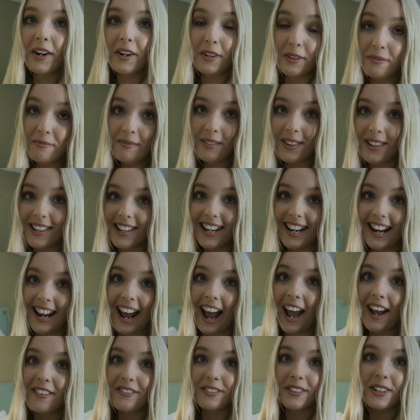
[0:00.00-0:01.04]
Good morning,
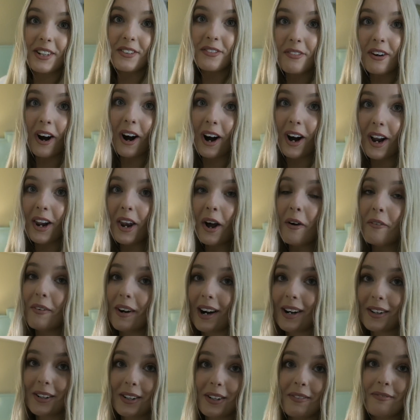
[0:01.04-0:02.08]
everyone.
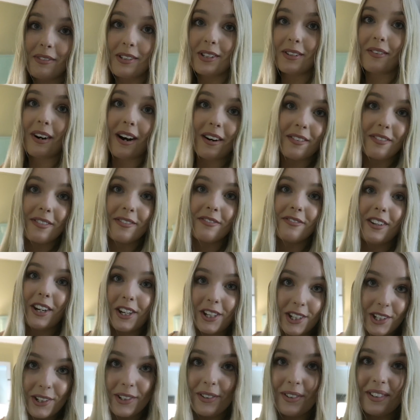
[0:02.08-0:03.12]
Welcome to our
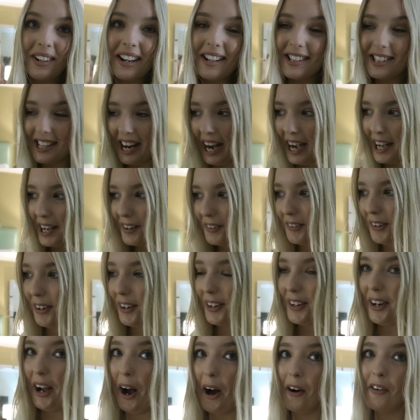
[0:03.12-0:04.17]
official day
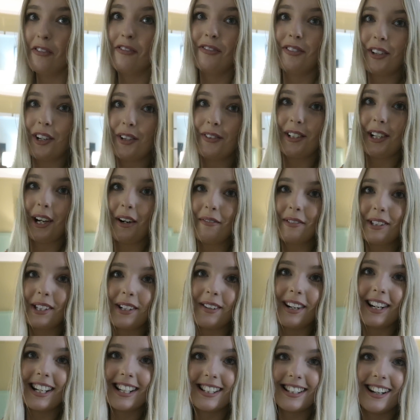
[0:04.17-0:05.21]
one of Florida. I'm so
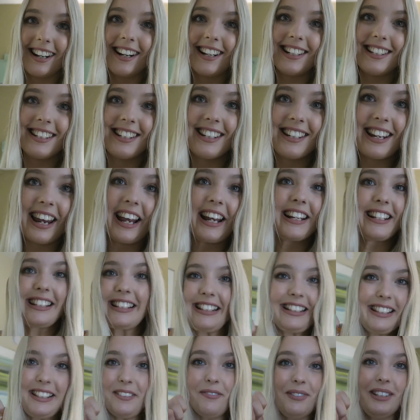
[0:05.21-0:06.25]
excited
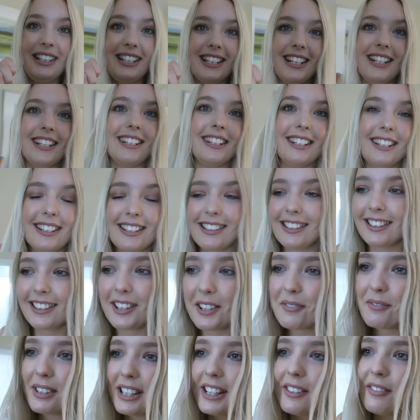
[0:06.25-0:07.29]
to be saying that. I
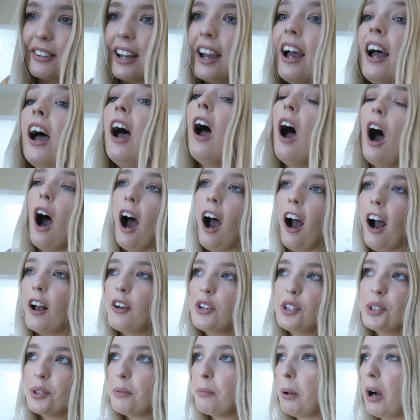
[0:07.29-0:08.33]
can't believe it. I
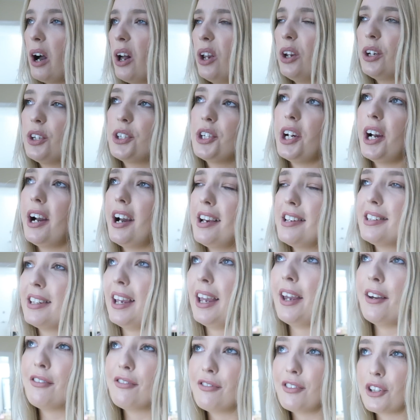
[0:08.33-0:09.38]
do apologize
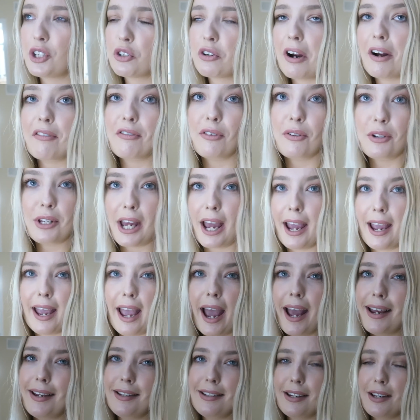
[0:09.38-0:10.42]
if the travel day
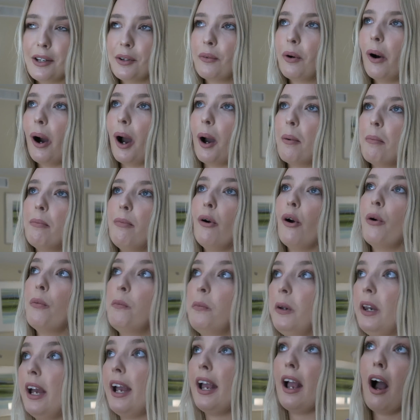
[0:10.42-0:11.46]
ended quite
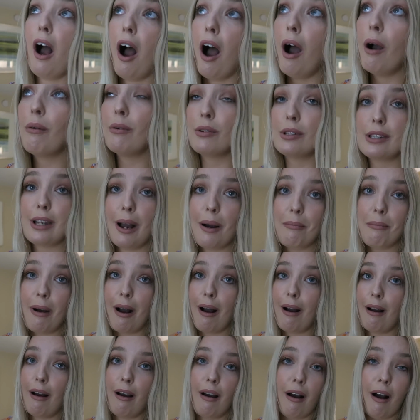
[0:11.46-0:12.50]
abruptly. I was at
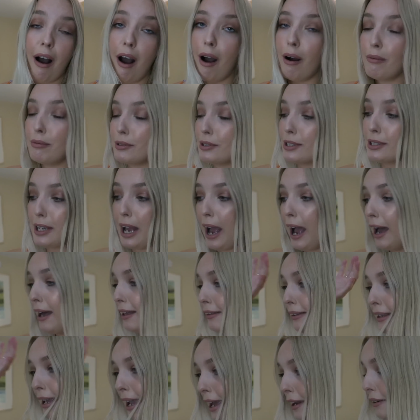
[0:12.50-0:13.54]

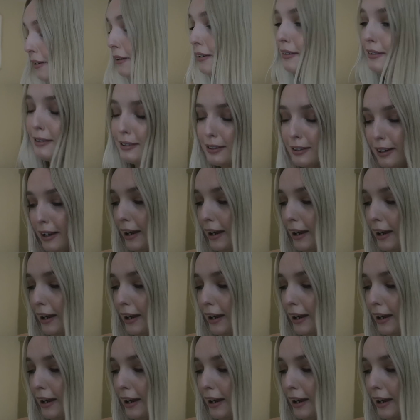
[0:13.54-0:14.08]
the end.